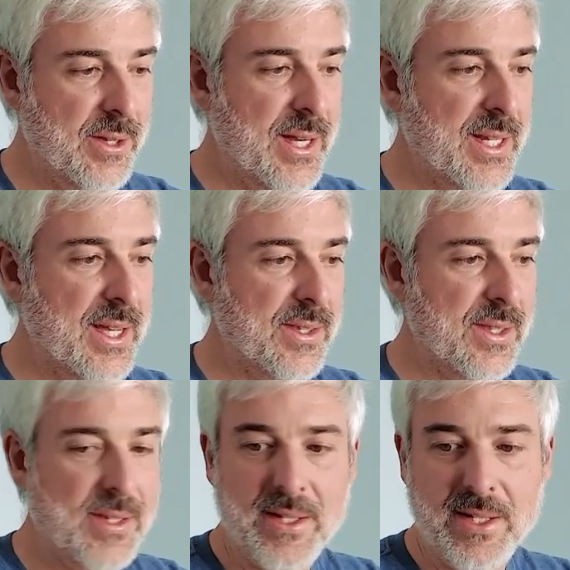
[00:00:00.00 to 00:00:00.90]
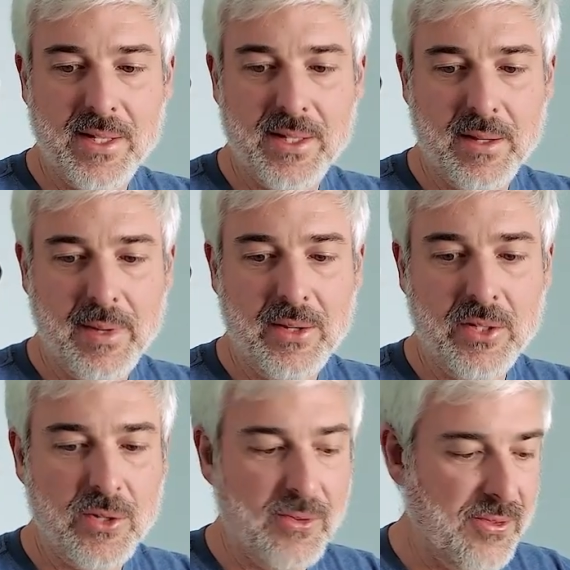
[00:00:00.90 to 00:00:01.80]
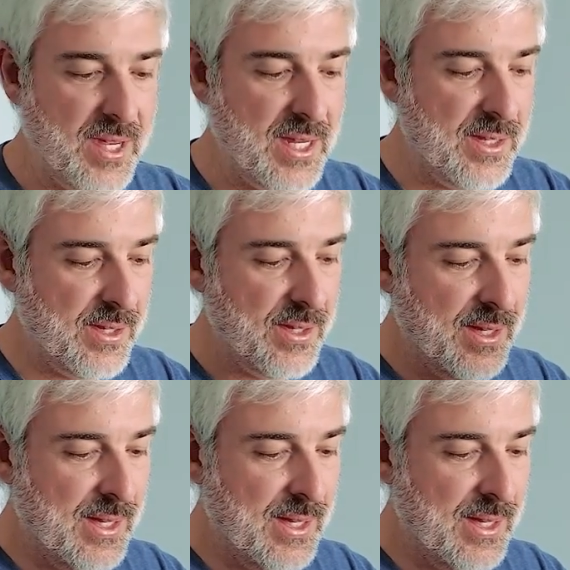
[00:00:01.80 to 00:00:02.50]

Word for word: You know, I guess this is about 2 feet.